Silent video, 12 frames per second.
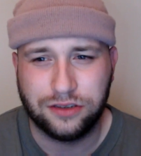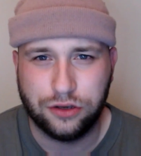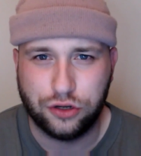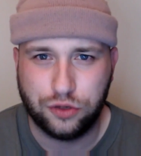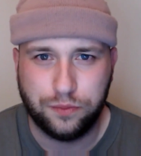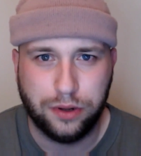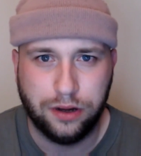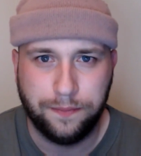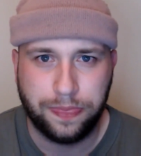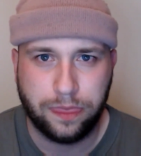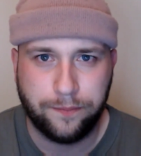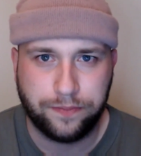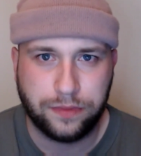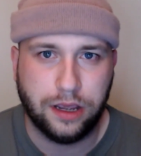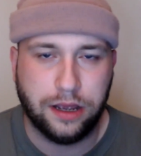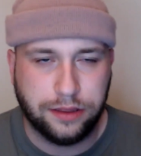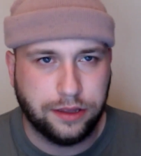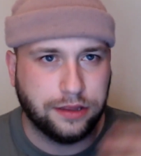such, but
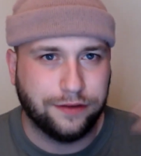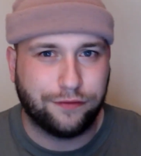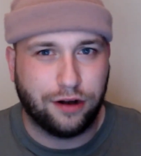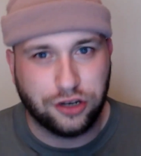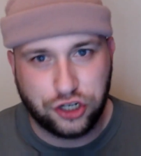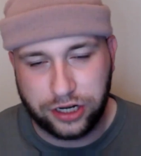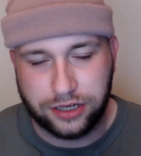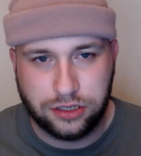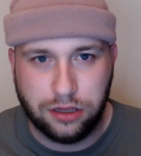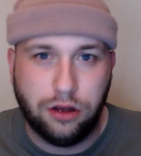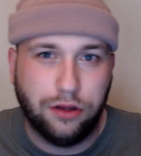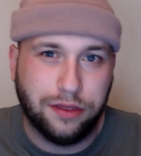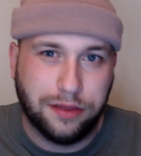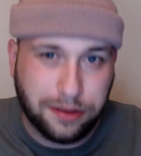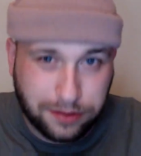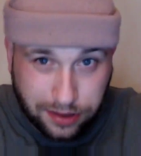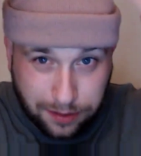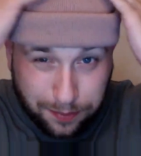uh, the, the, franchise slot or the
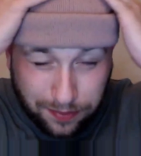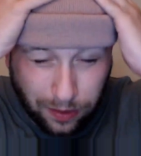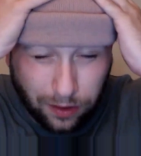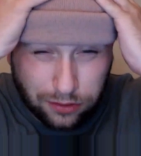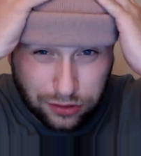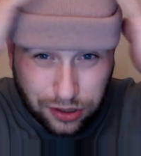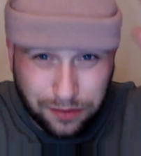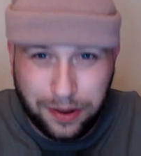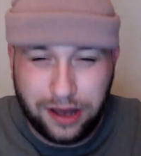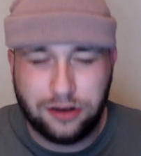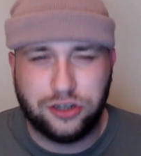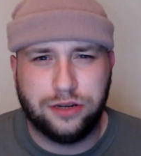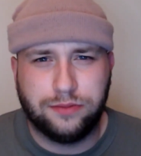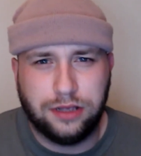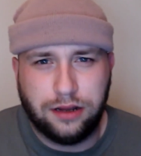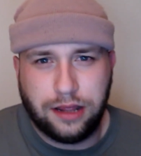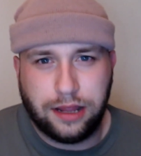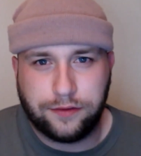the, the long term partnership
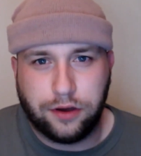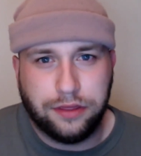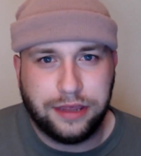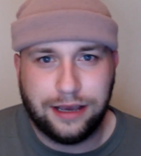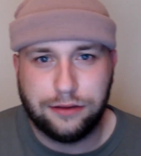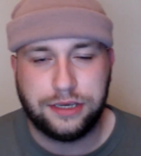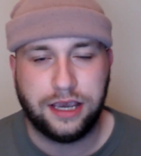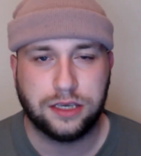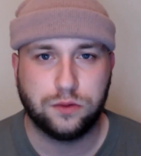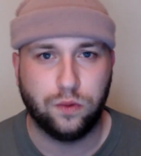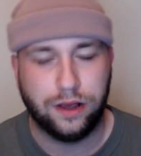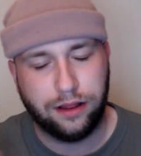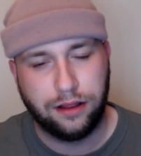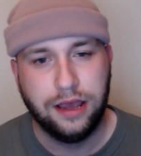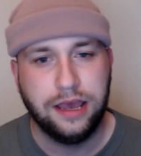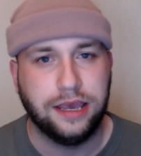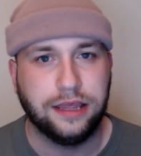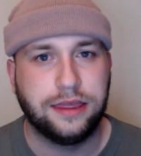slot that they've got in the LCS will,
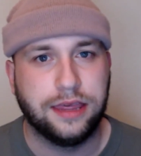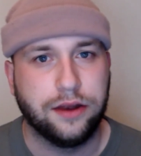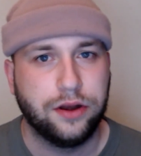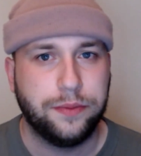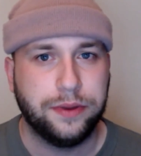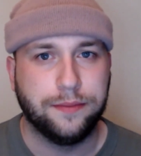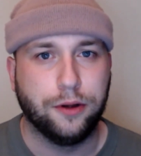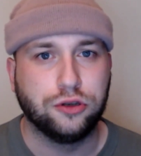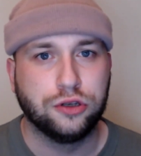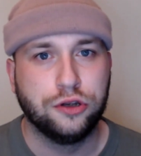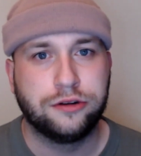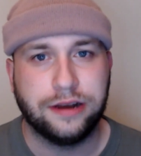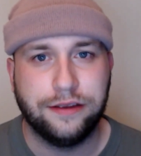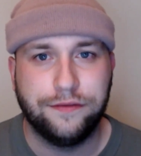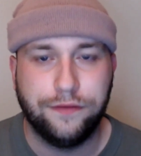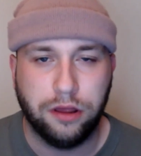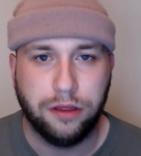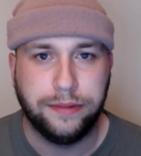in theory, be the most lucrative
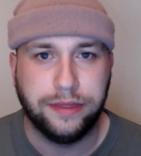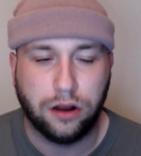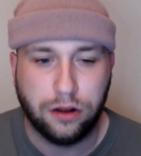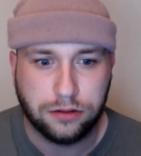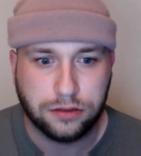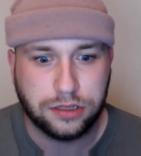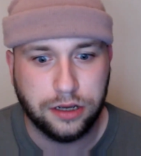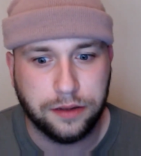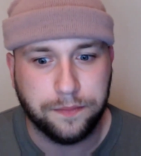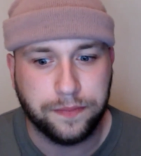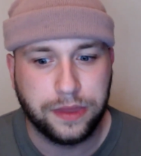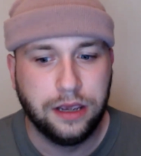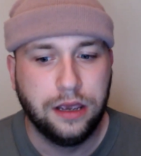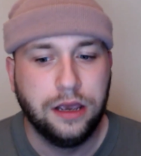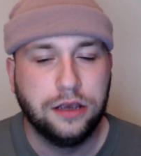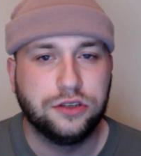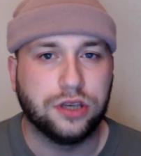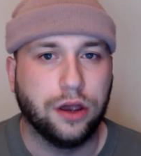for them in the long term.
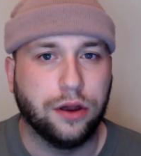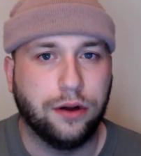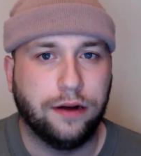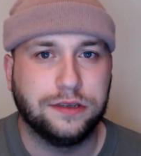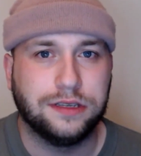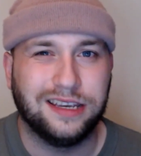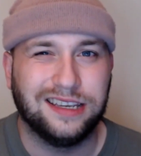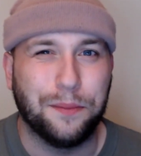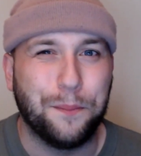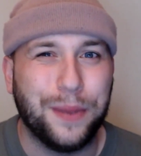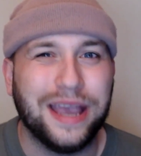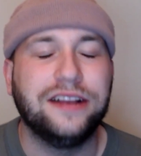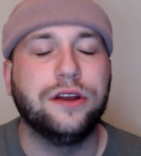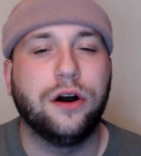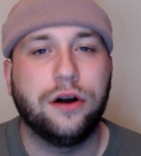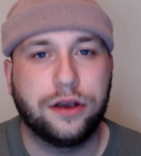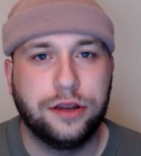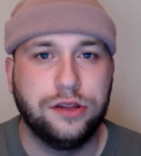So obviously, it's a big
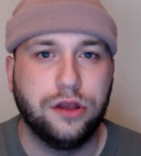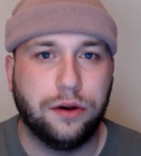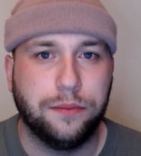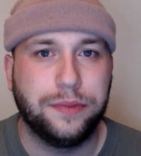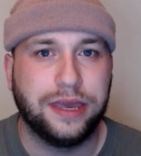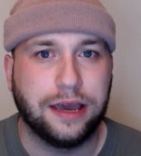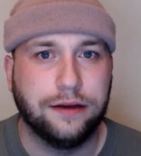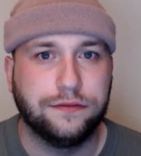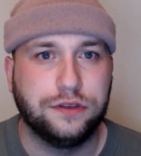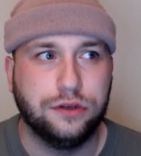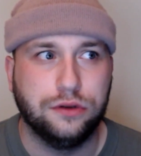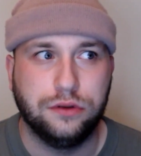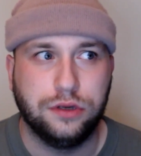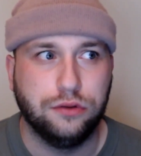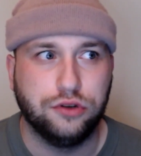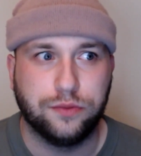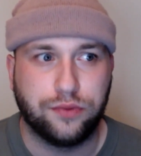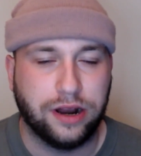knock not being able to
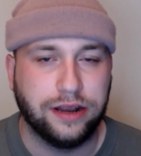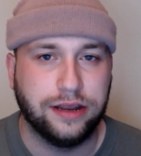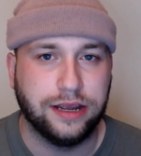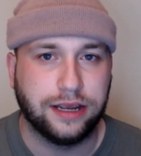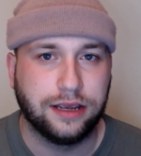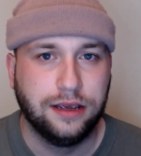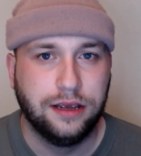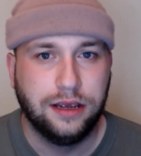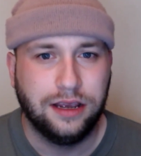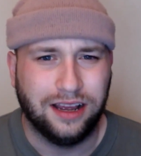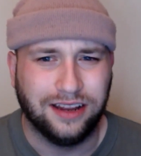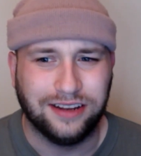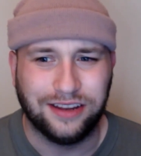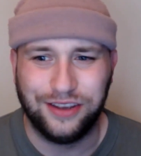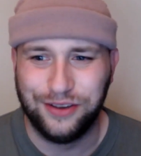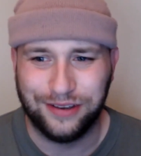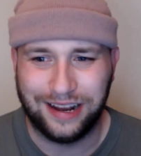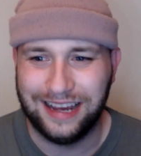use your branding. And, and
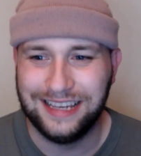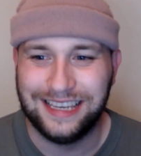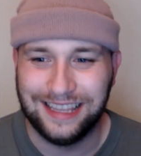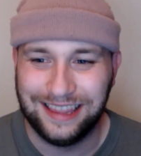utilizing